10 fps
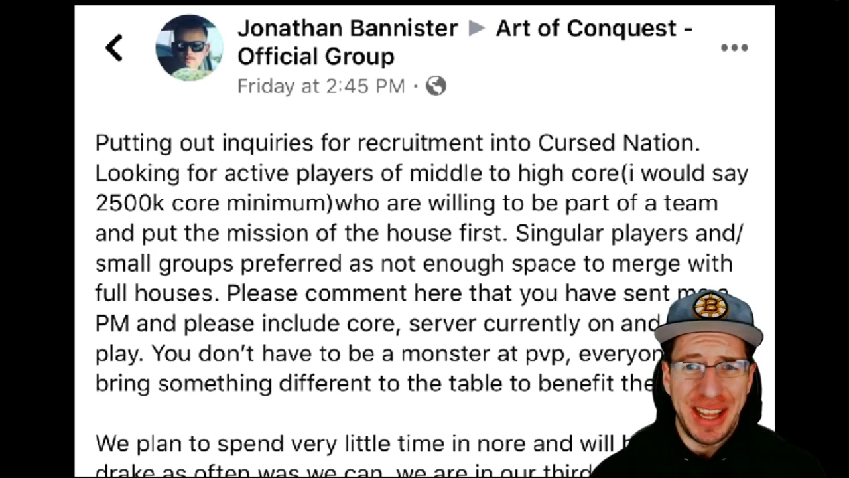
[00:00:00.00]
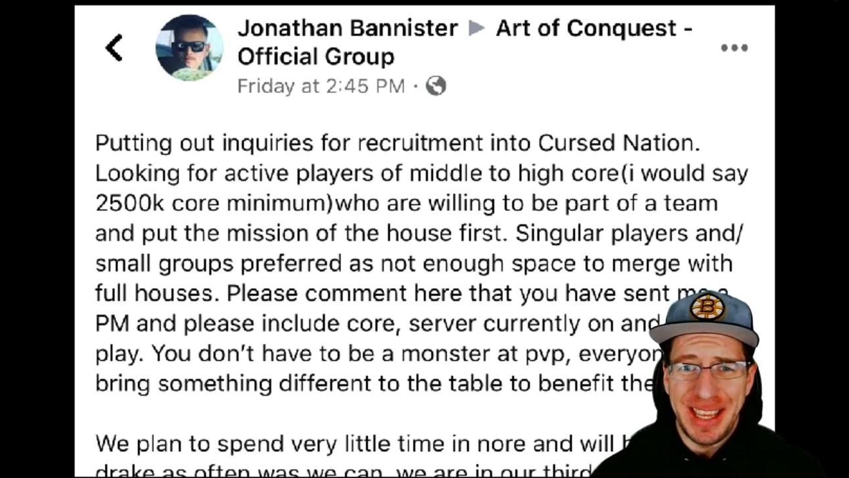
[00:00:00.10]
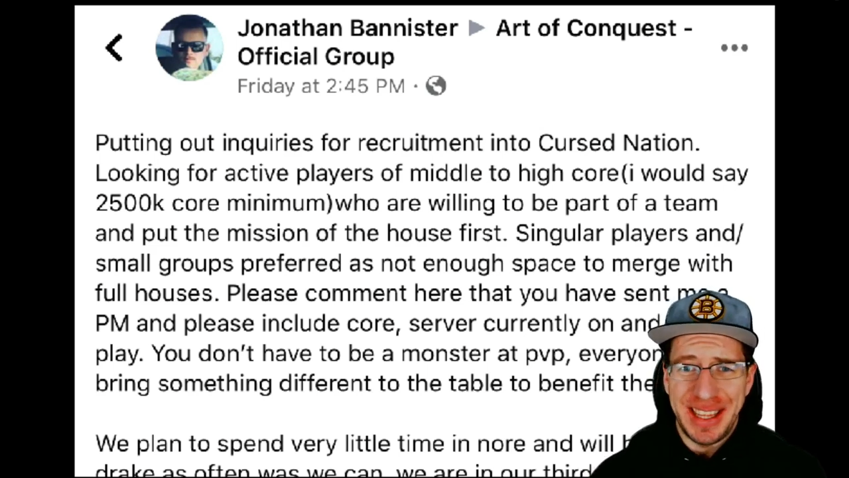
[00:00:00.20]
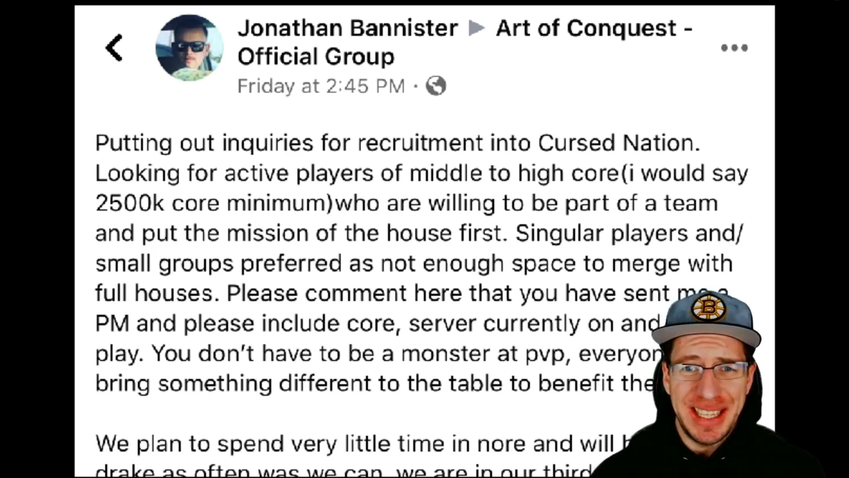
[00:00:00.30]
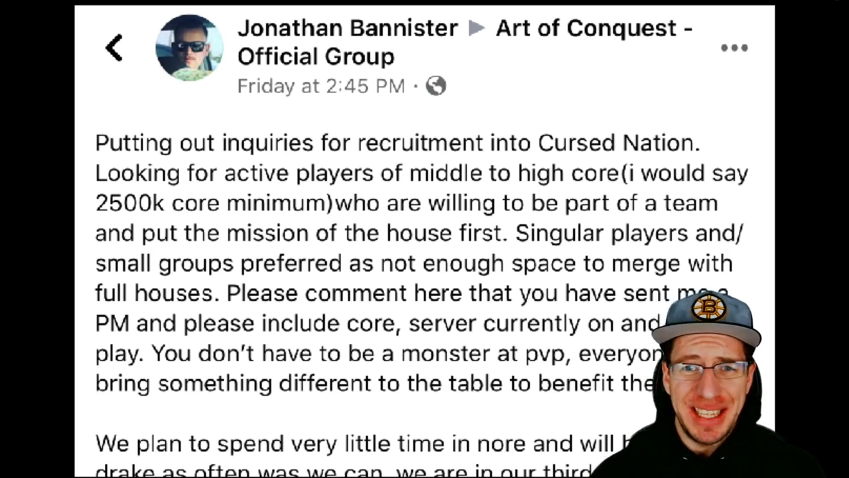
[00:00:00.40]

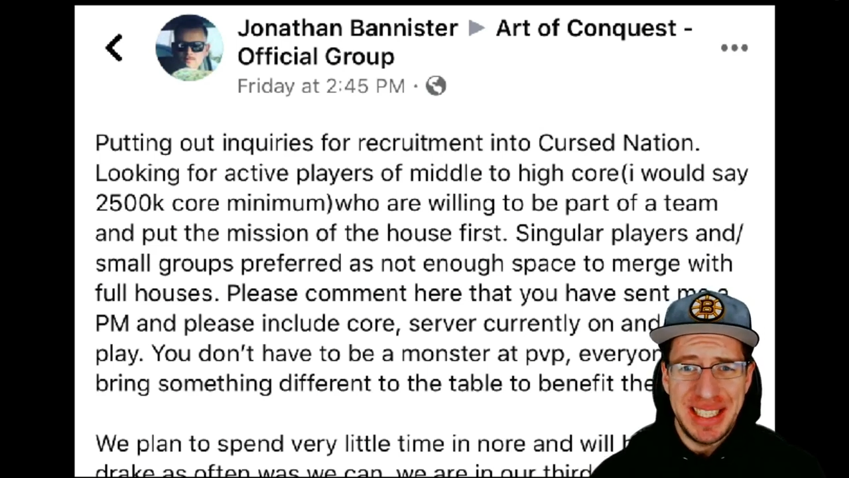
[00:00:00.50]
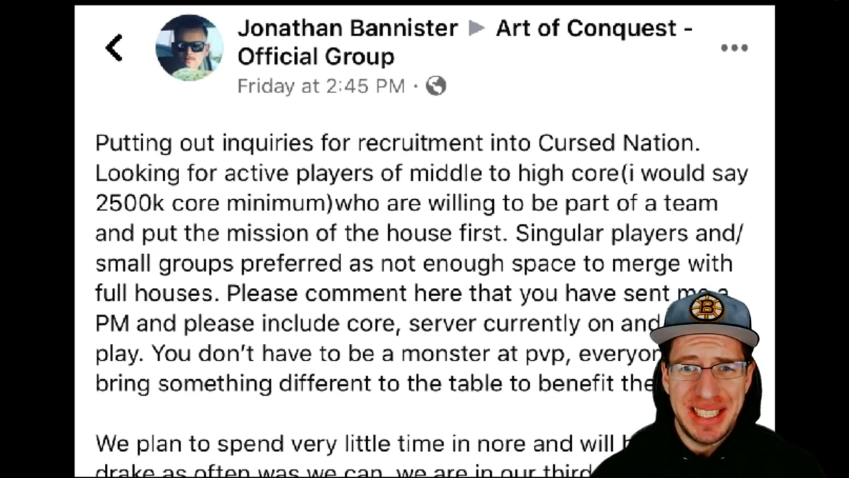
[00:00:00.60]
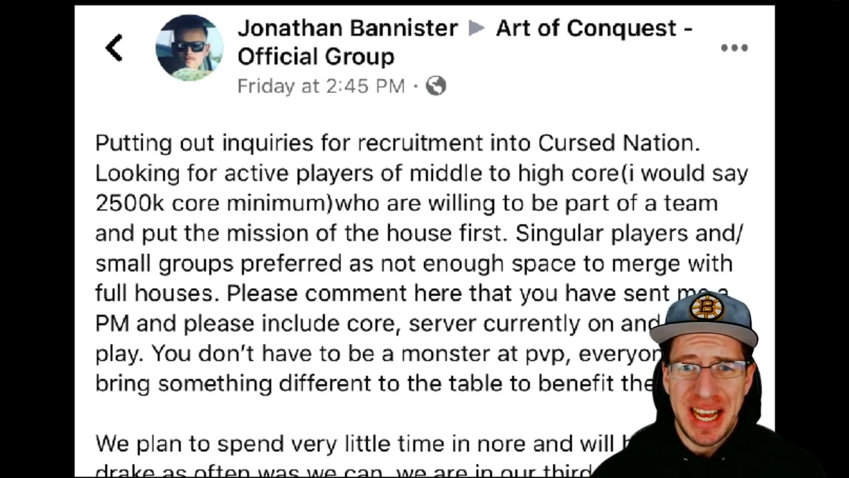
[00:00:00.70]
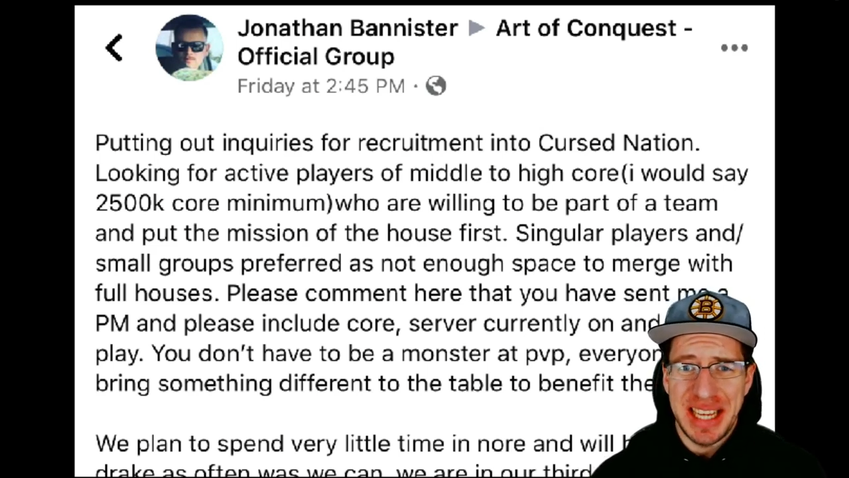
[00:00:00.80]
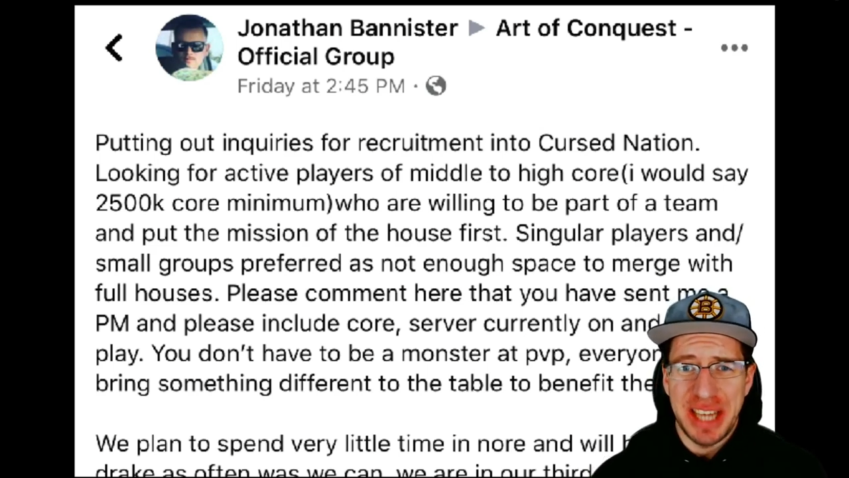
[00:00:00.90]
Like this
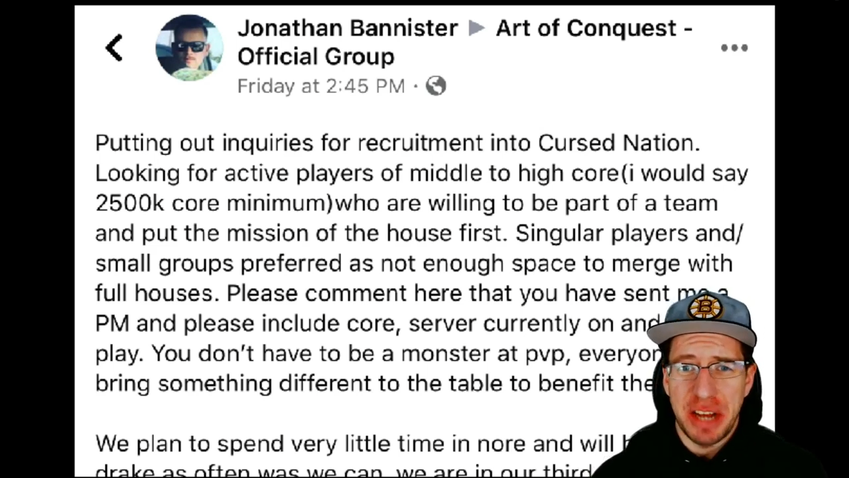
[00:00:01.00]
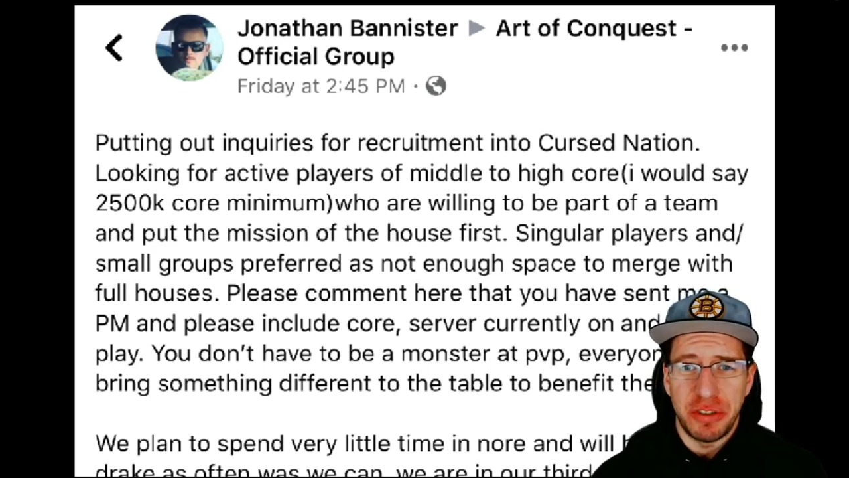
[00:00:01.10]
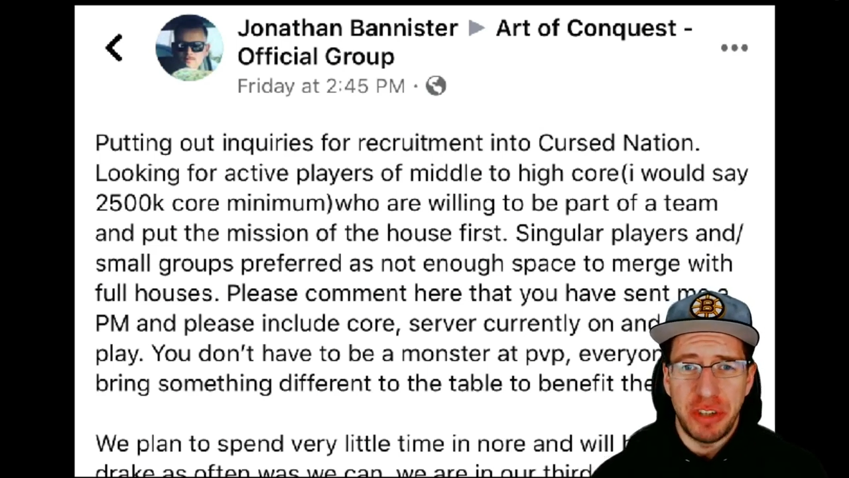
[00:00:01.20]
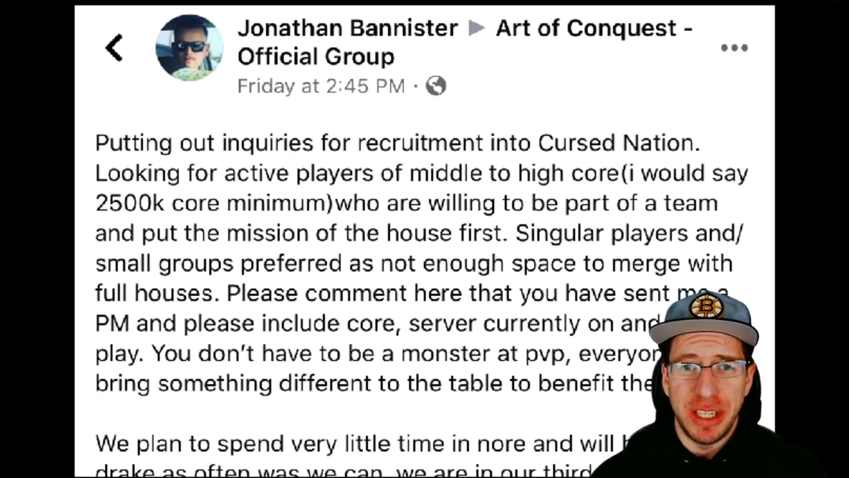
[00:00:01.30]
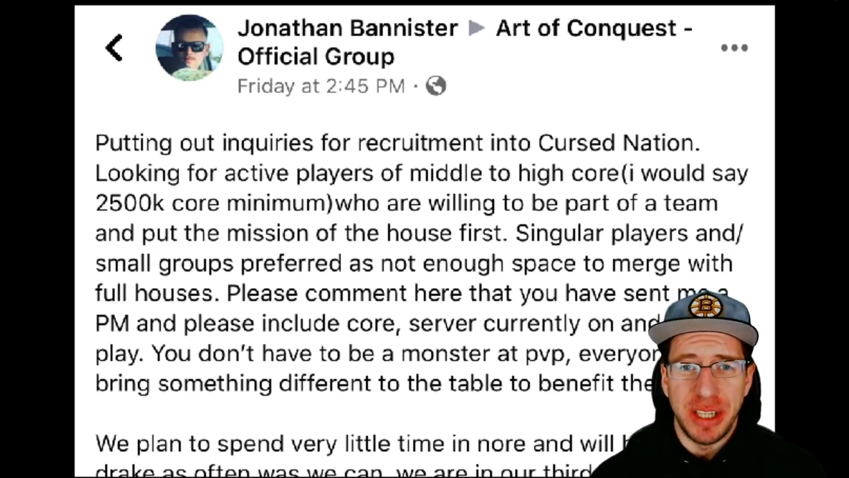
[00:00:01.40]
guy is
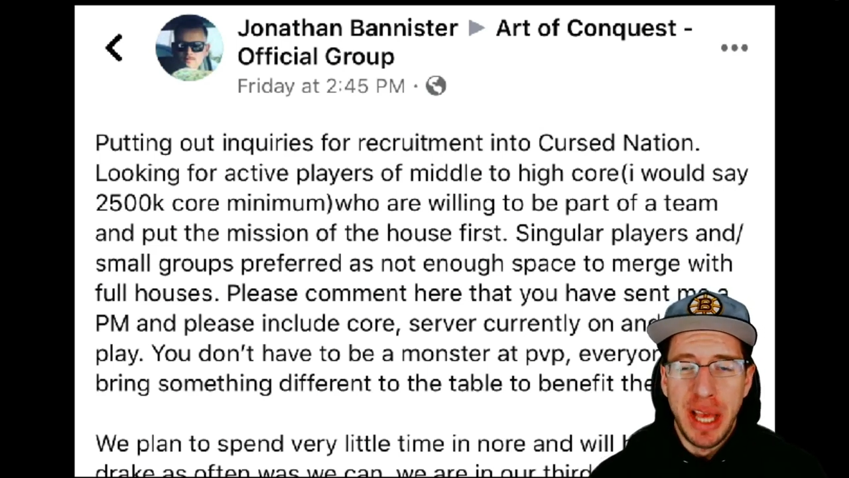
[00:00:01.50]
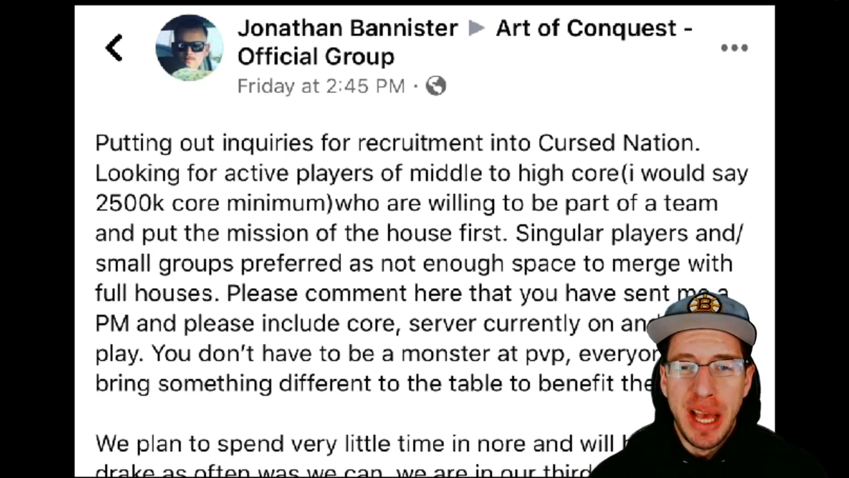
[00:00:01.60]
unreal.